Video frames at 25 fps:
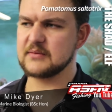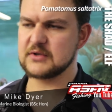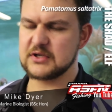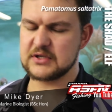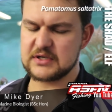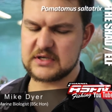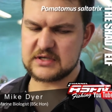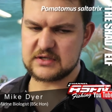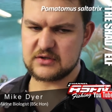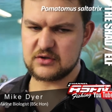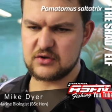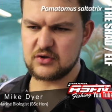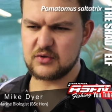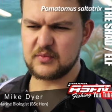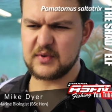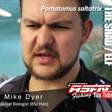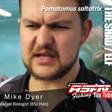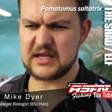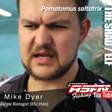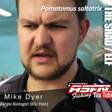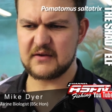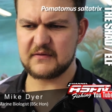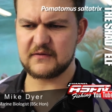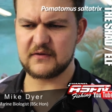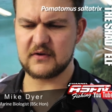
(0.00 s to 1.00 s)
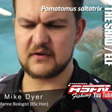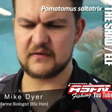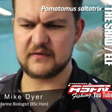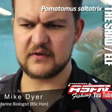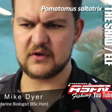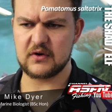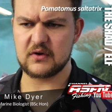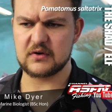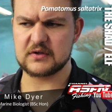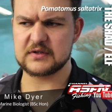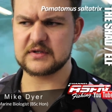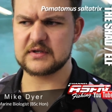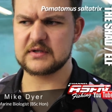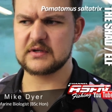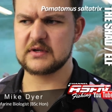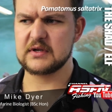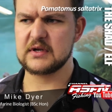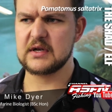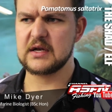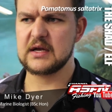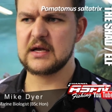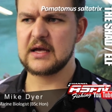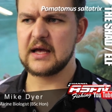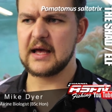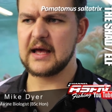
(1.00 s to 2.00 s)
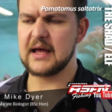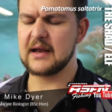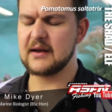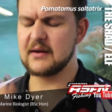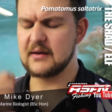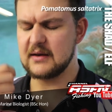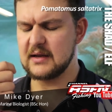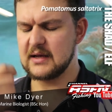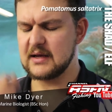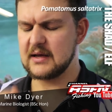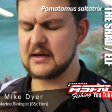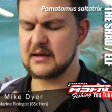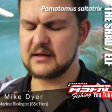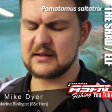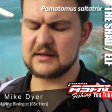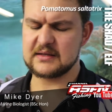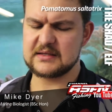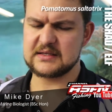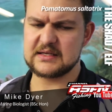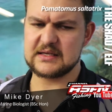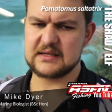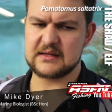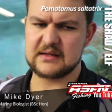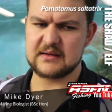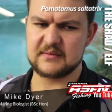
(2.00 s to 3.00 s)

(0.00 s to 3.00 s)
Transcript: So just do be careful of the hooks and uh, the teeth